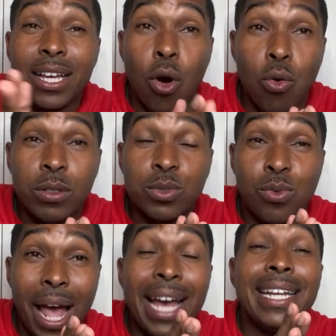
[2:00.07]
coach
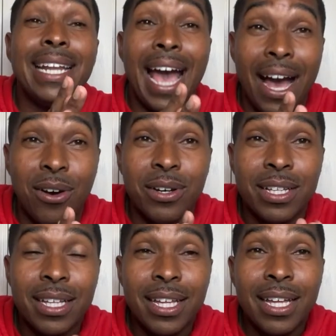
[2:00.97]
right now
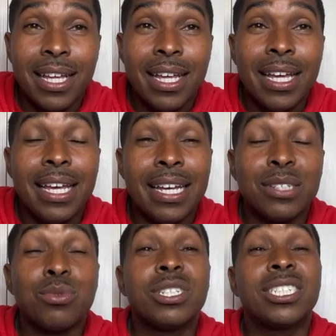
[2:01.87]
is
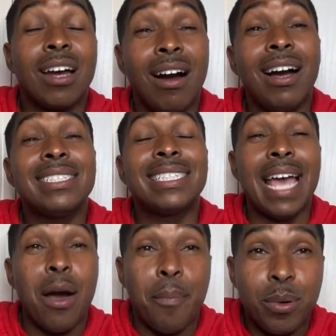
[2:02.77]
Rashard
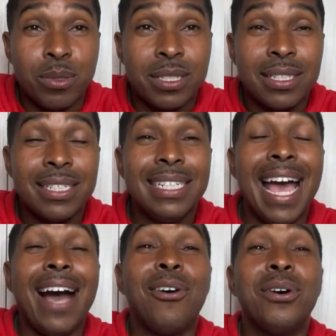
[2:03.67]
Samples.
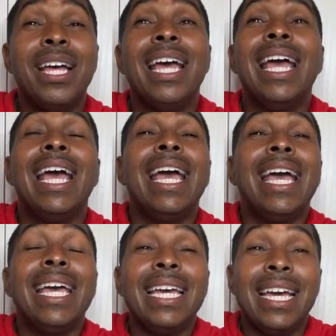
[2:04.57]
Now,
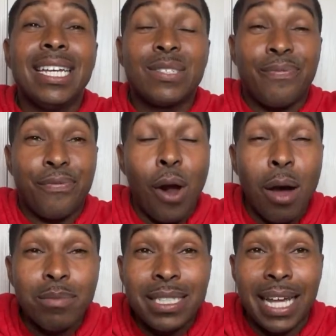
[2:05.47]
he is
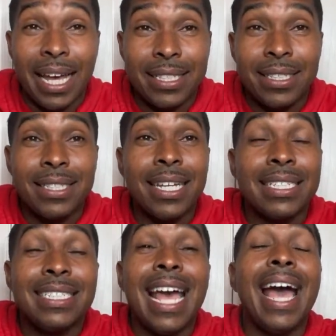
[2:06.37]
from Texas.
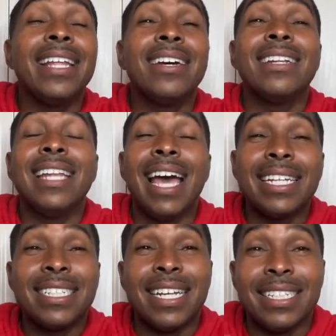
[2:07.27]
His daddy a
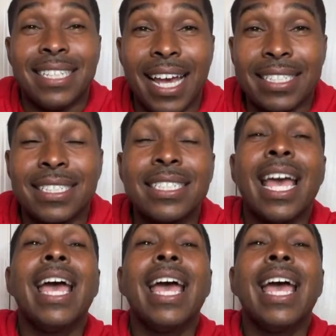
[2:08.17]
legend in Texas.